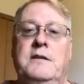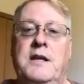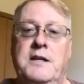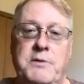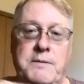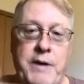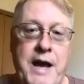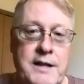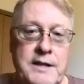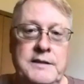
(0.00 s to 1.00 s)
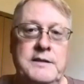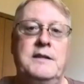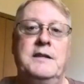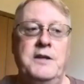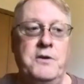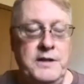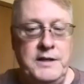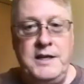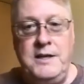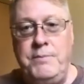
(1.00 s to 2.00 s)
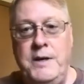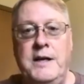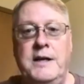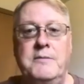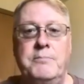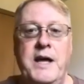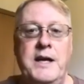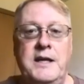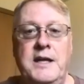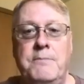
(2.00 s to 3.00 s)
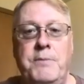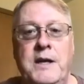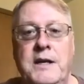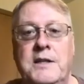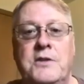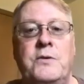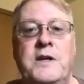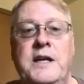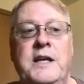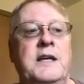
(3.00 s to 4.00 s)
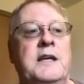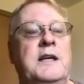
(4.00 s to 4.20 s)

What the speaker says: Can you be balanced? Can Nolan keep hitting? Benny keep hitting the three?